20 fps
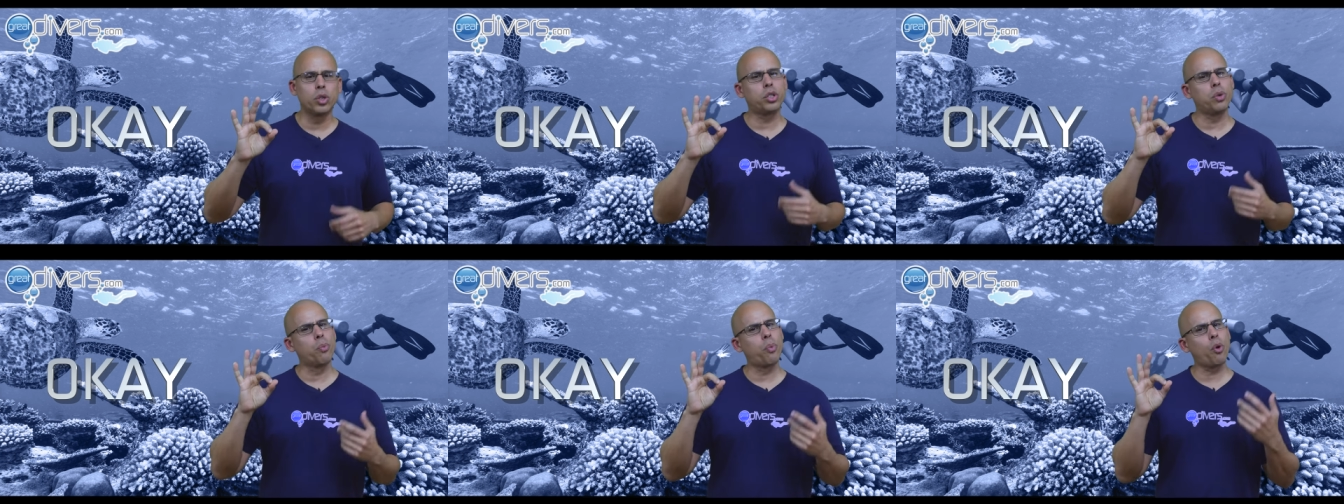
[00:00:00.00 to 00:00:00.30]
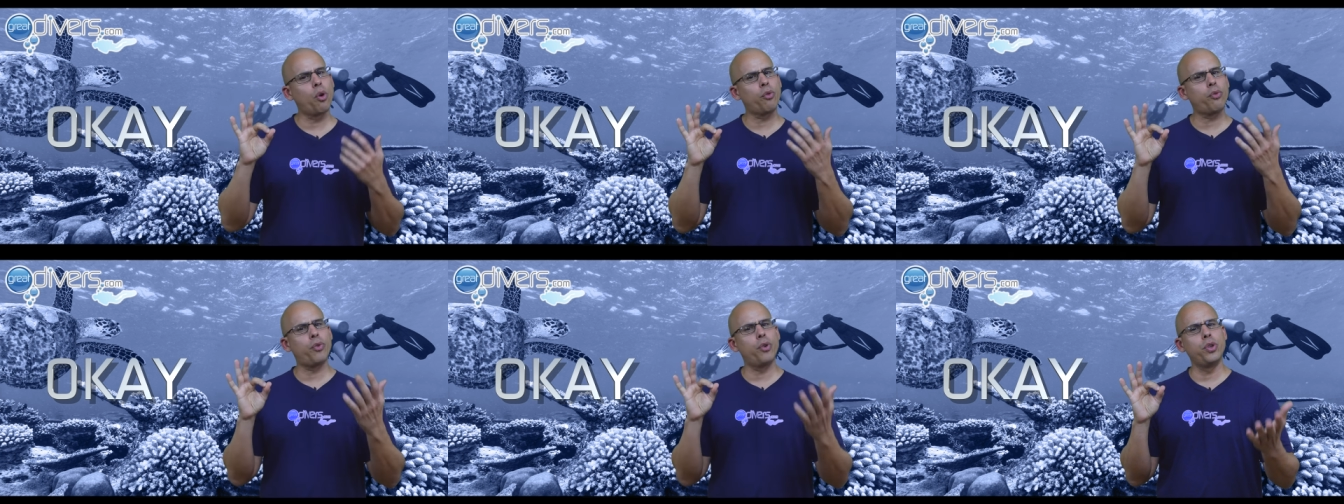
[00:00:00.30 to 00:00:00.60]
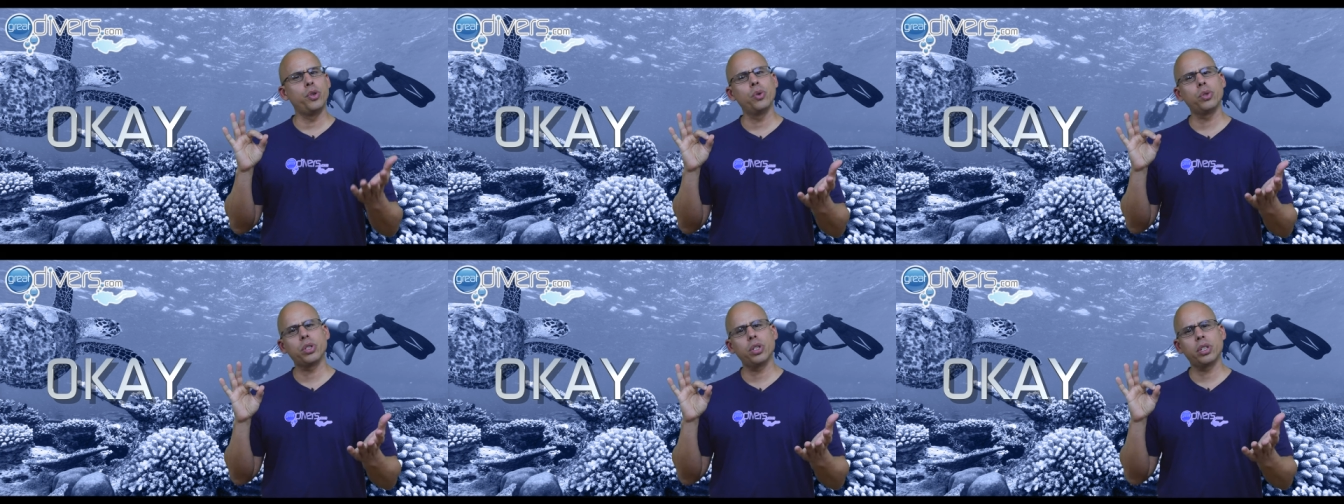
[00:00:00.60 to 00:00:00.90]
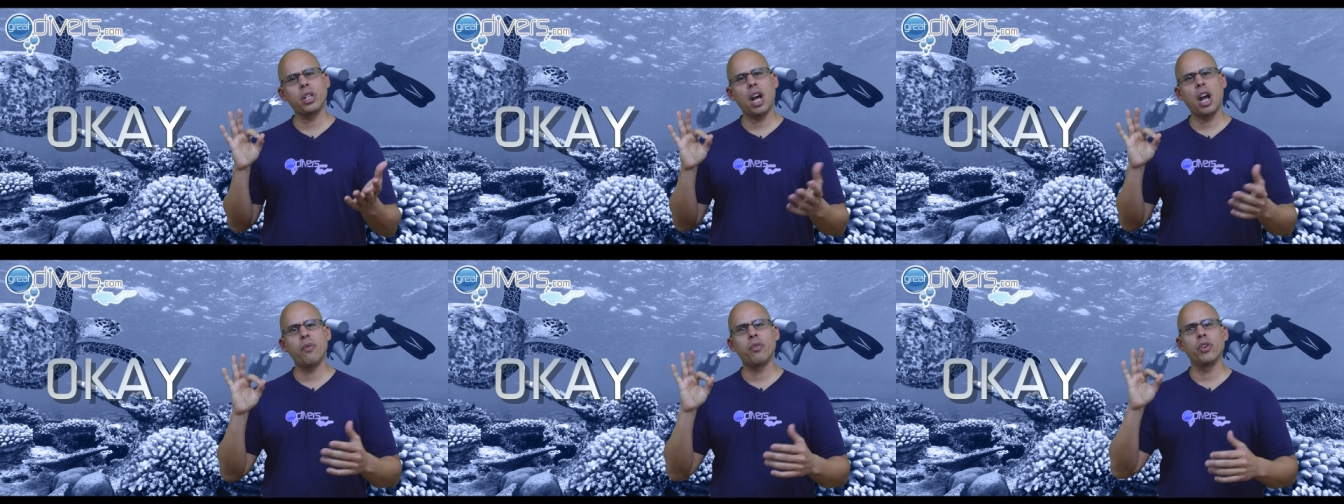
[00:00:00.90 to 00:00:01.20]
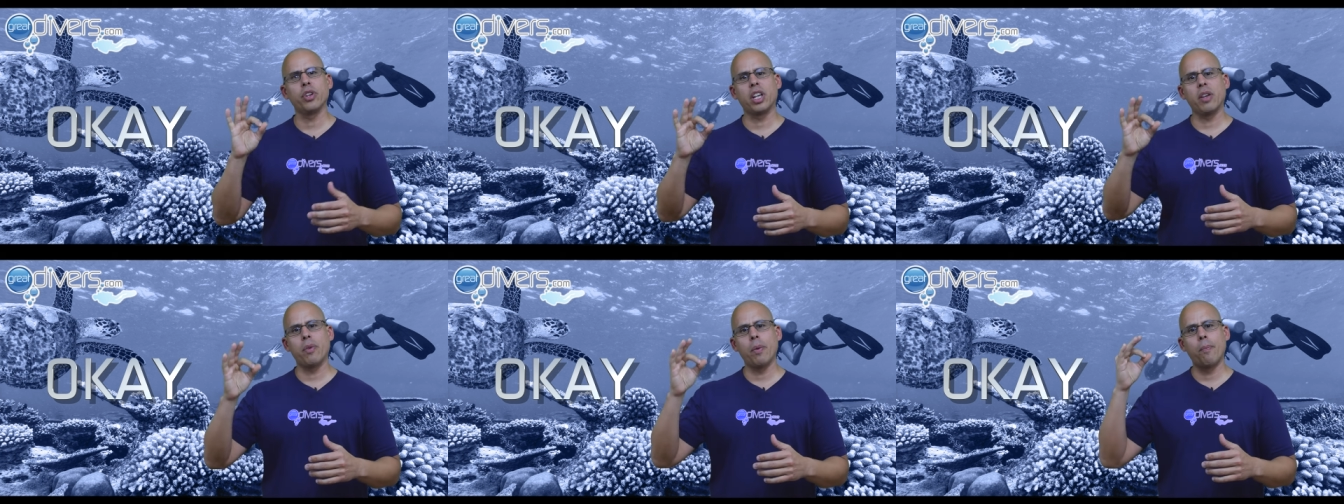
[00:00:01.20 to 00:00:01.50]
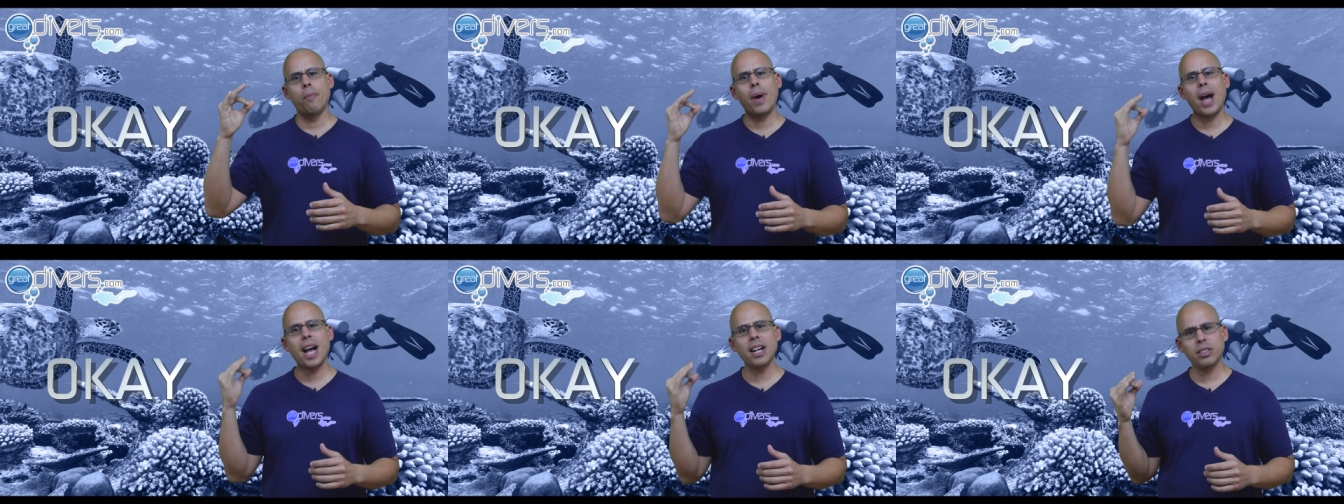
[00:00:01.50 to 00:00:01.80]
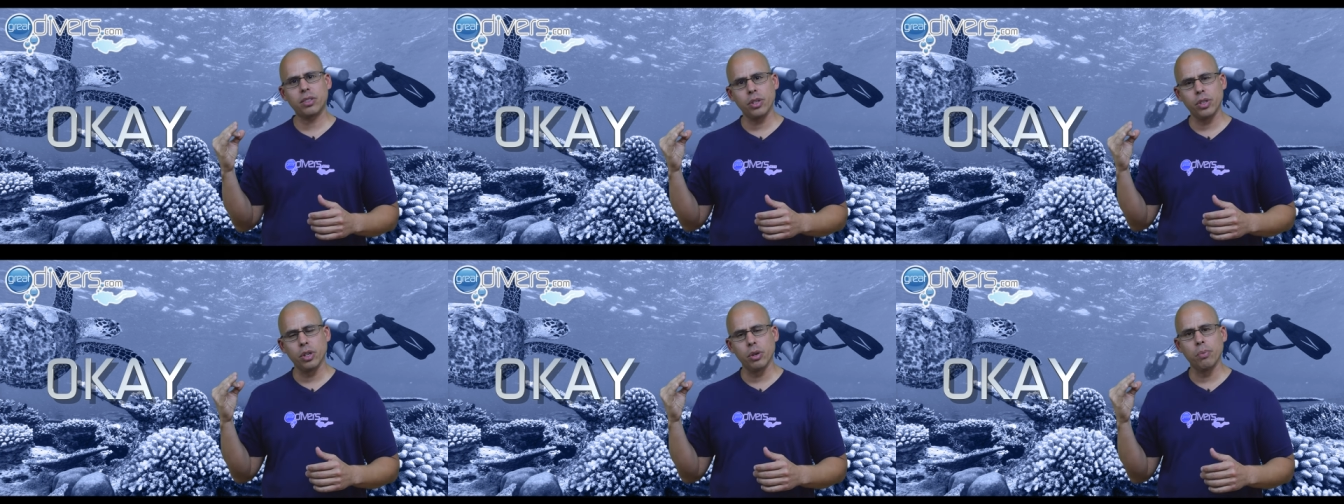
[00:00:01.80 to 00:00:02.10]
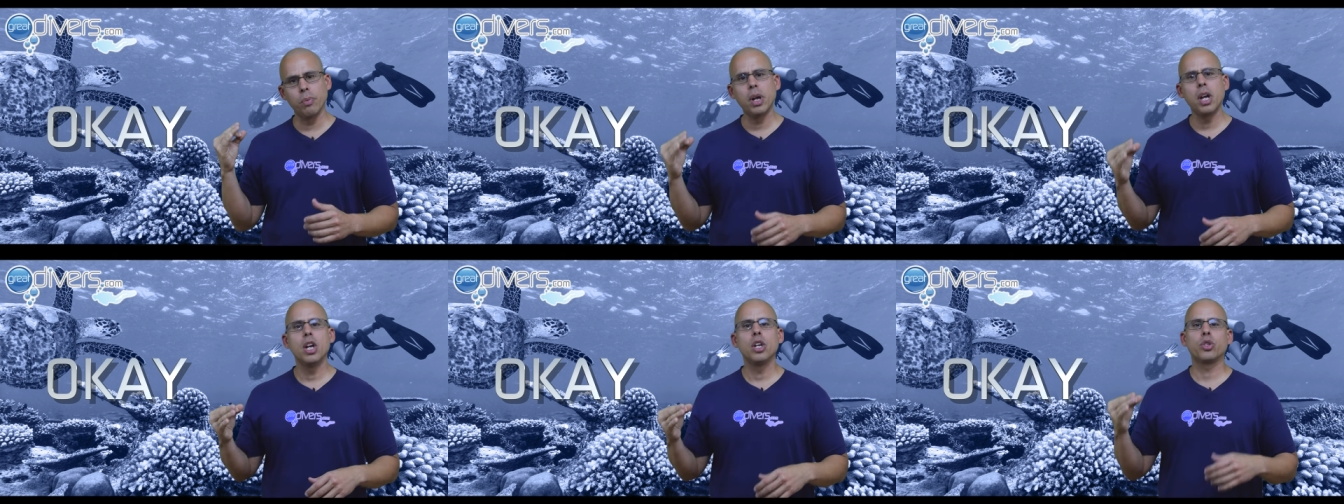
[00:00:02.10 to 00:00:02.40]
it's important for you as a diver to give it back to them